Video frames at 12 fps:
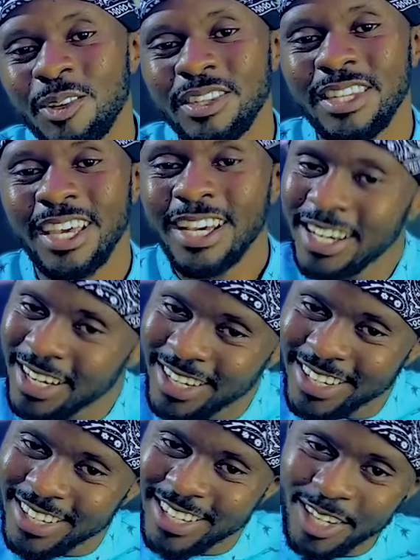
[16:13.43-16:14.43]
than you
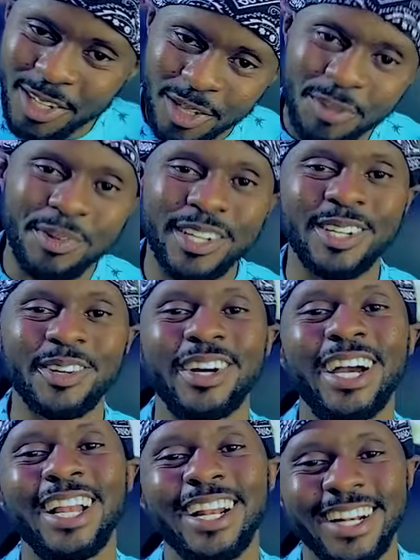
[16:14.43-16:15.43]
think. You're
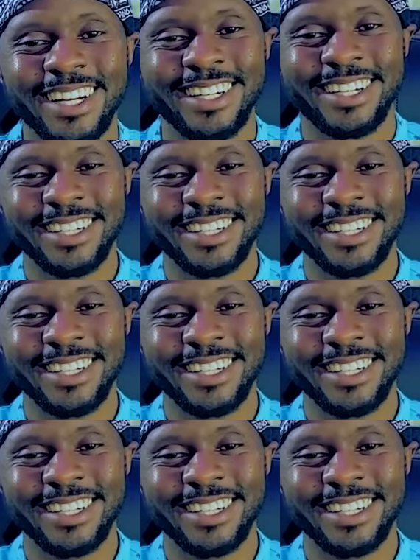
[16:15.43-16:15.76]
doing well.